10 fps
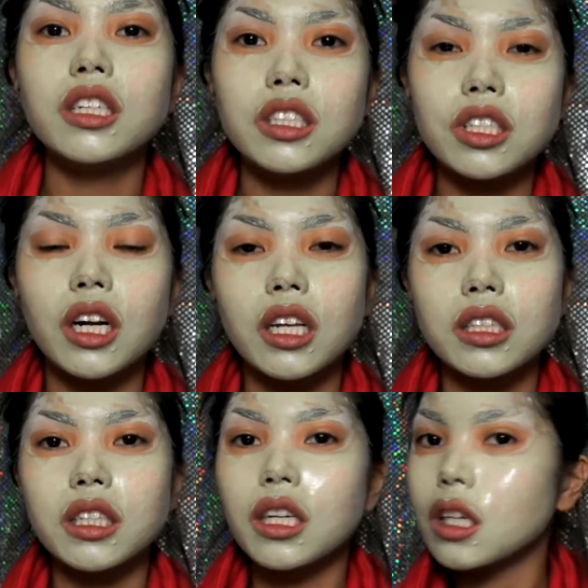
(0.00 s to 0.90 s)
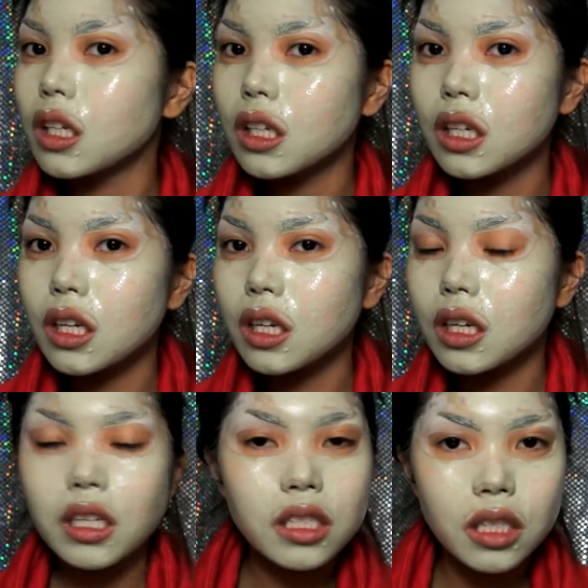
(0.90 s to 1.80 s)
trying to
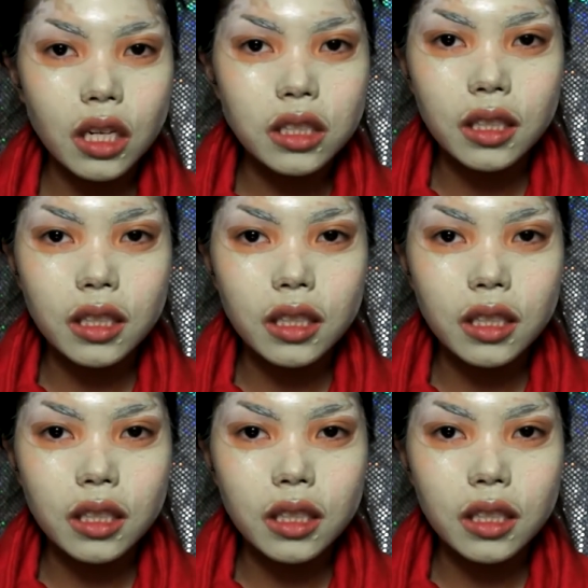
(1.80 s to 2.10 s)
not